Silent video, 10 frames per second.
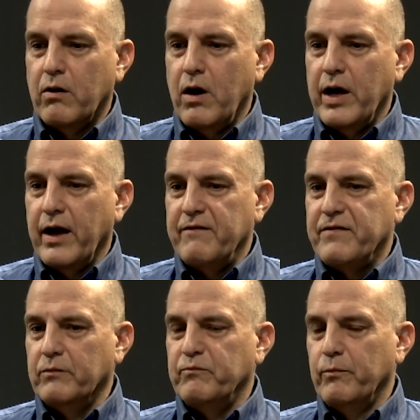I, I
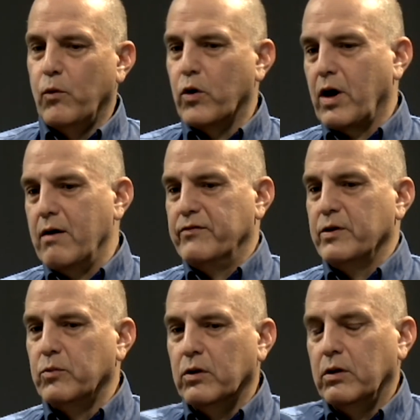felt more
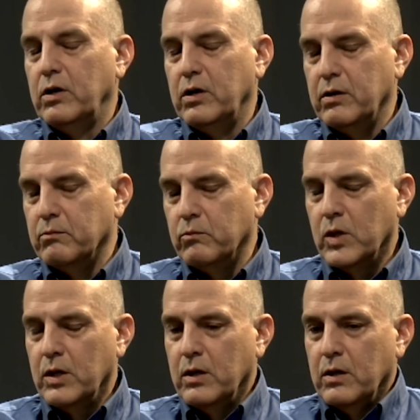comfortable, um,
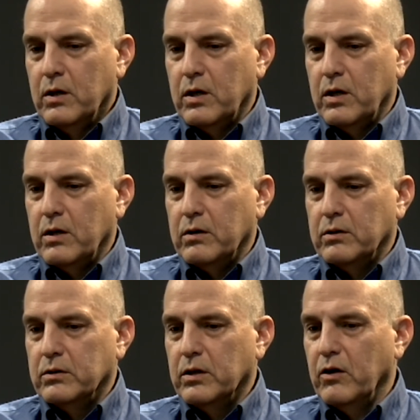uh,
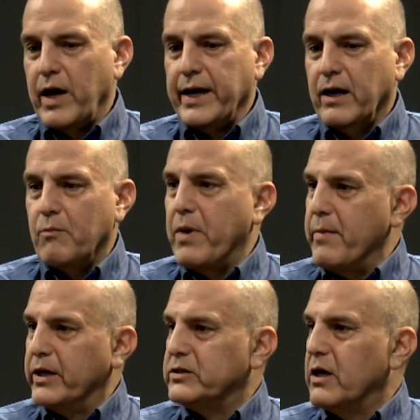you know, hanging out by
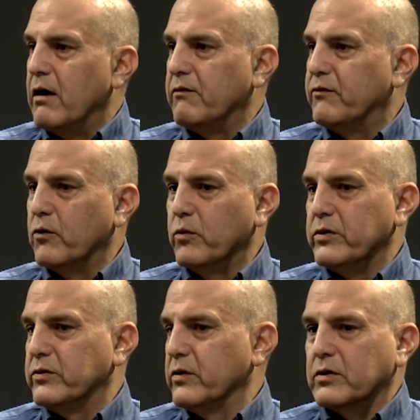myself or with
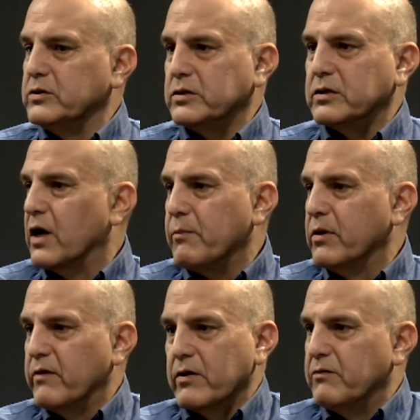uh, just a couple of
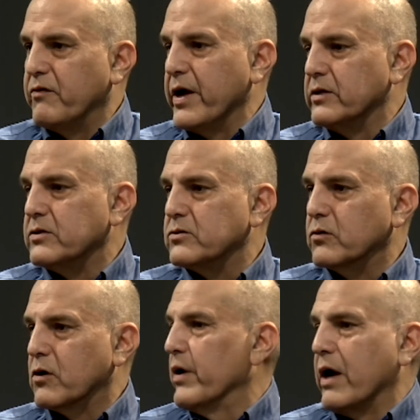other friends or
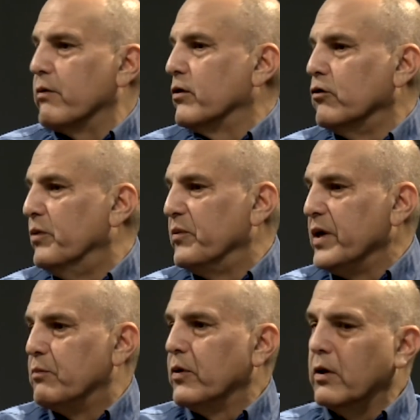going out with a group of
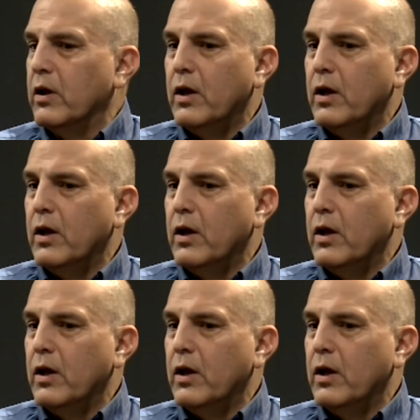people.